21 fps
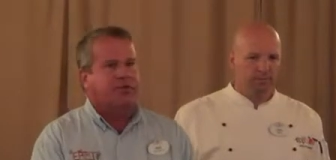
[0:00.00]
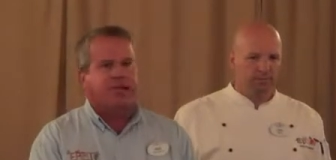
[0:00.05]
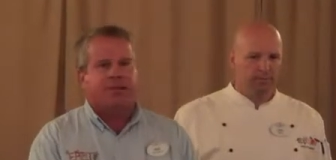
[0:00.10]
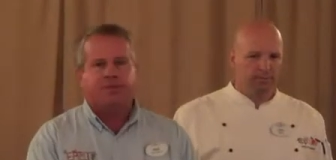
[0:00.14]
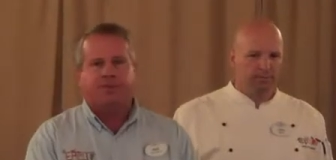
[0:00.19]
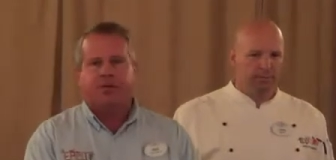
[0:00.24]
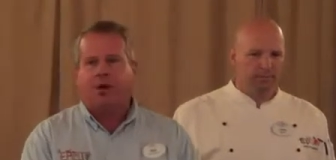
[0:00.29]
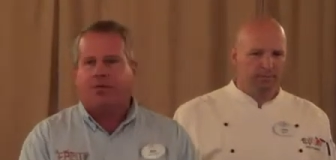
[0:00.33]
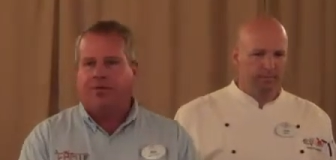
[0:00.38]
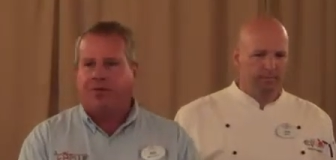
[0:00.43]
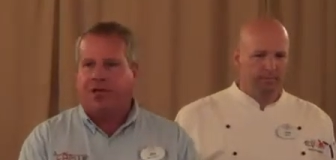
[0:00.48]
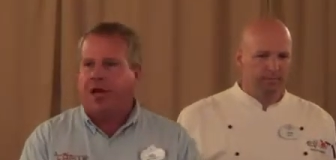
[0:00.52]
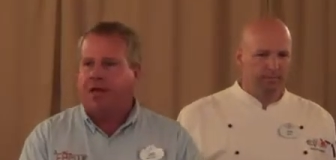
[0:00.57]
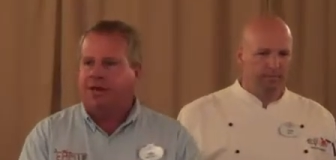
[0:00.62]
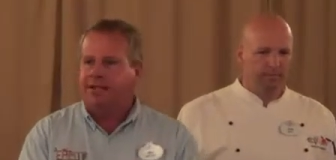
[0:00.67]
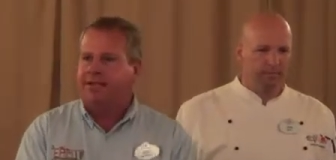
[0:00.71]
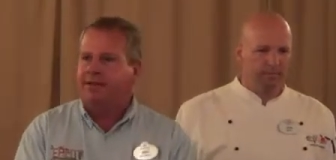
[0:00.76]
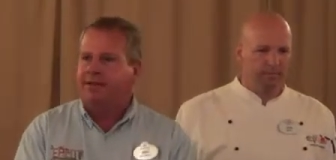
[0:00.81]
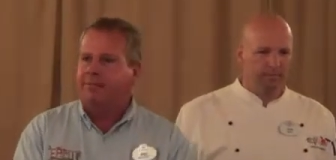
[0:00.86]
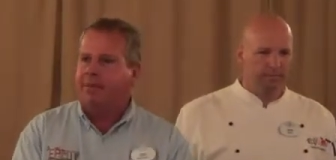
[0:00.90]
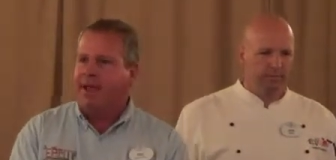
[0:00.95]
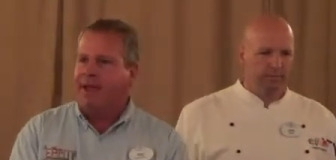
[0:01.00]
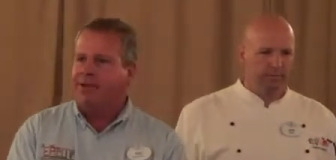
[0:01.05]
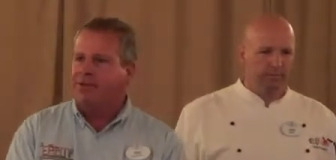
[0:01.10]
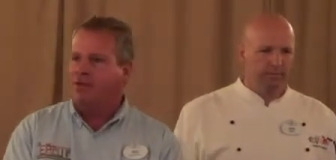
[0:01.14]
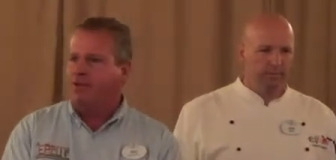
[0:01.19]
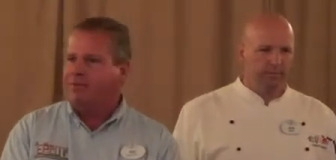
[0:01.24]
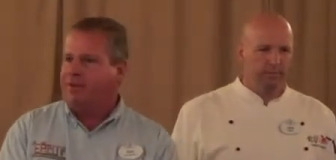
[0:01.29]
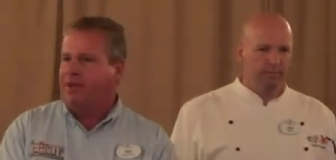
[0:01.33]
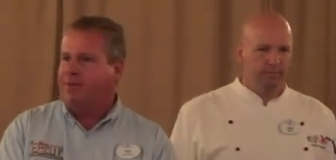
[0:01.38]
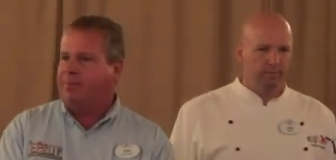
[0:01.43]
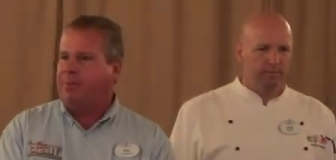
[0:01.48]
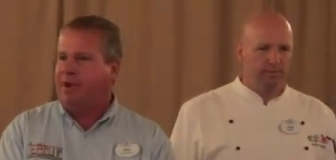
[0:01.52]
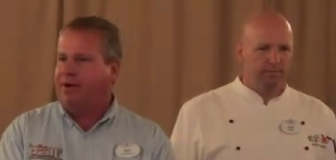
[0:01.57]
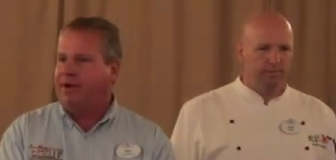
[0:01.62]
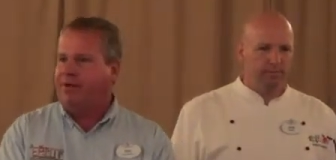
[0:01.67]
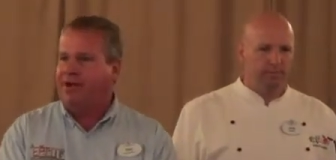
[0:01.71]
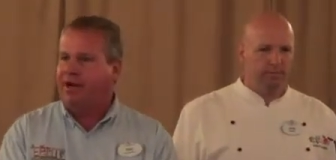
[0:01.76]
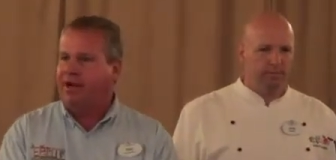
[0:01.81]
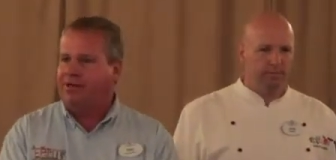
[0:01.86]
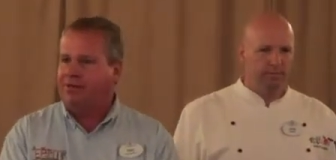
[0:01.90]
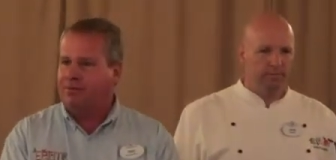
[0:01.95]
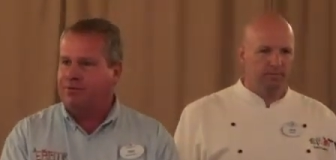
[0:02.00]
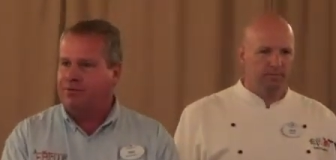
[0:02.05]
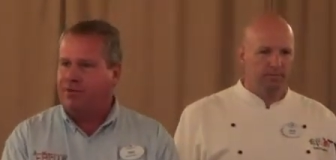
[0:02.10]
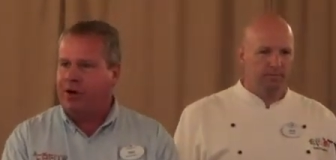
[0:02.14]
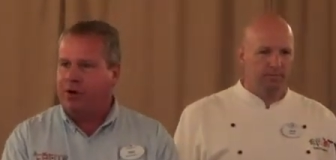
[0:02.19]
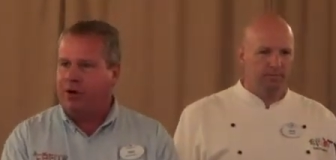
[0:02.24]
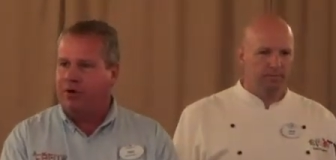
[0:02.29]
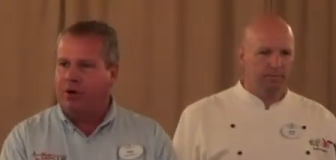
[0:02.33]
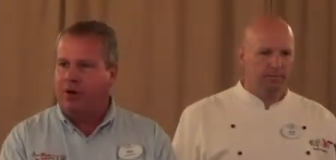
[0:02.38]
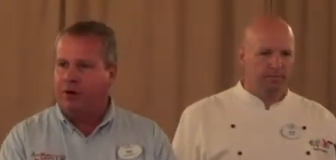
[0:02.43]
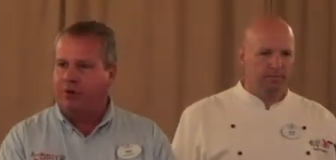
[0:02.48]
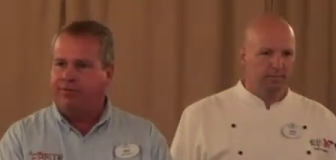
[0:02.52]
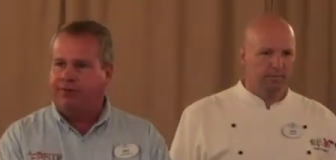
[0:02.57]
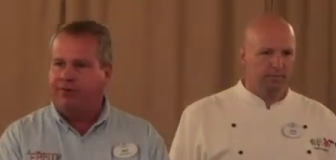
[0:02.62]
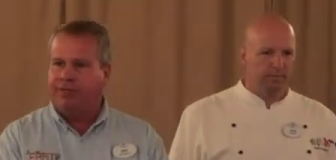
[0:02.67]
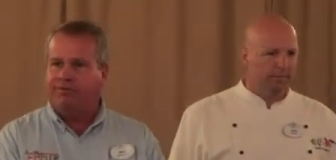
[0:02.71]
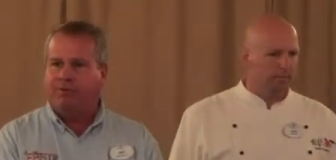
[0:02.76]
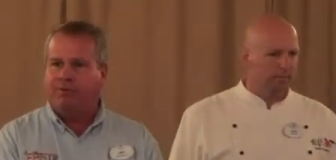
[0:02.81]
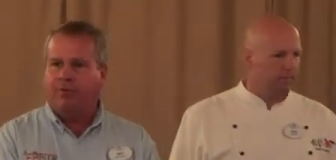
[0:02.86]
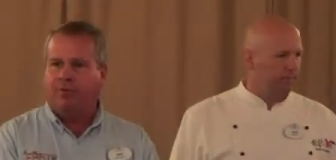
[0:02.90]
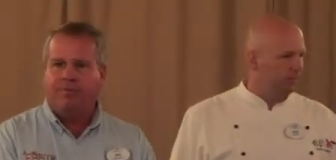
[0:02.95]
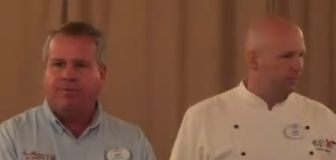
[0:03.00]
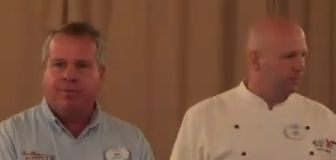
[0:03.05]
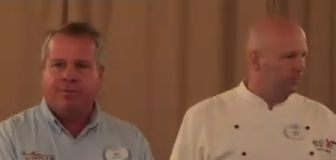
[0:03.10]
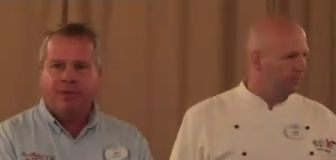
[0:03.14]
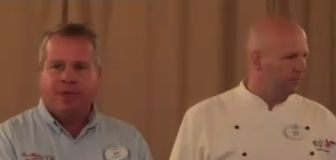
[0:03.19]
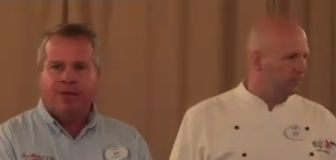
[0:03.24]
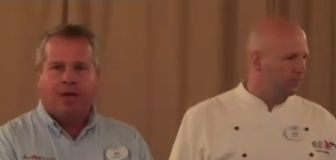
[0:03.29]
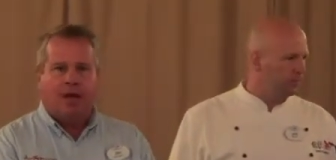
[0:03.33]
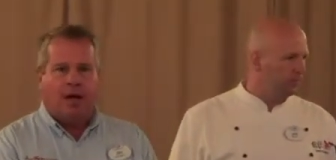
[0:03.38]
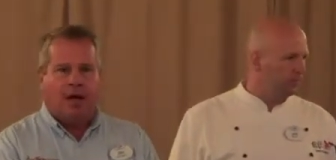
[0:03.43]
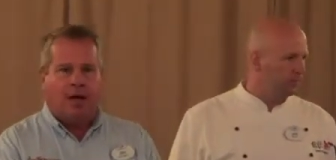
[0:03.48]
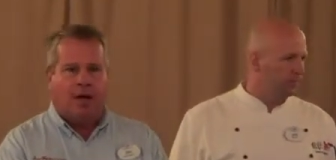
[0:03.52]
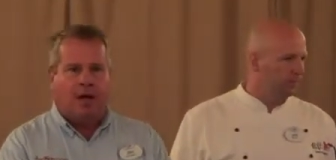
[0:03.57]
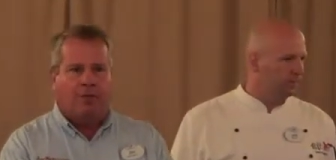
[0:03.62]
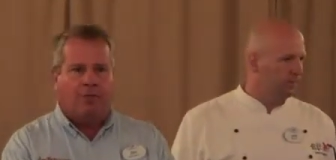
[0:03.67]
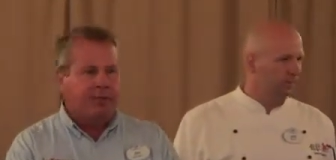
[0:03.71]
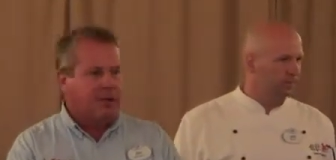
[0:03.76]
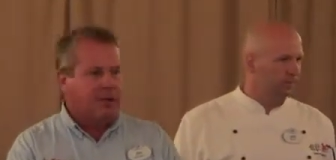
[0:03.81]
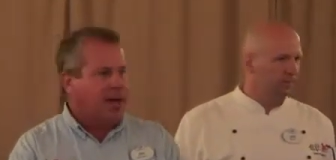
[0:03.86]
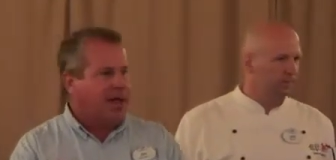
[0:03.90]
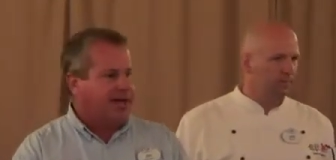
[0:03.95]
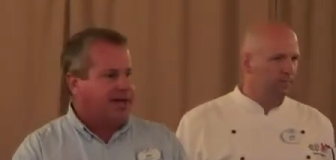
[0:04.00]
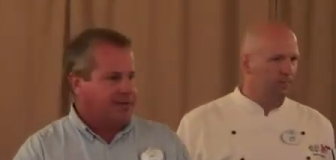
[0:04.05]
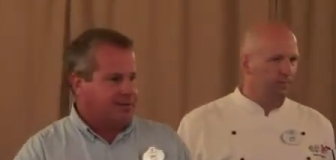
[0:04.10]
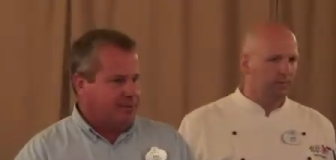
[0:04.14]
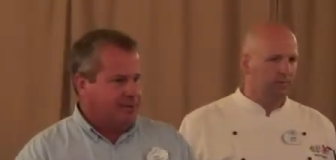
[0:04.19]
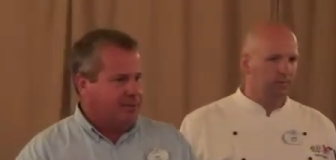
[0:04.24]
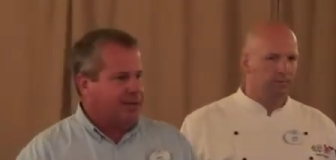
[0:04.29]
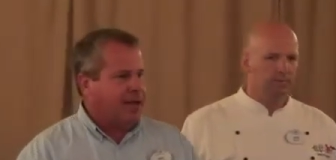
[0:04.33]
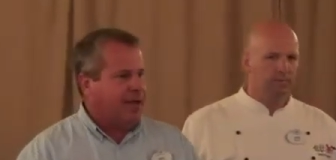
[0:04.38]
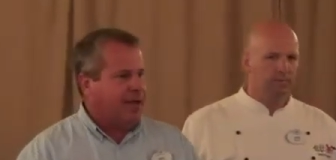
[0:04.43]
Speaker 1: oftentimes called the content manager of the Epcot International Flower and Garden Festival. Like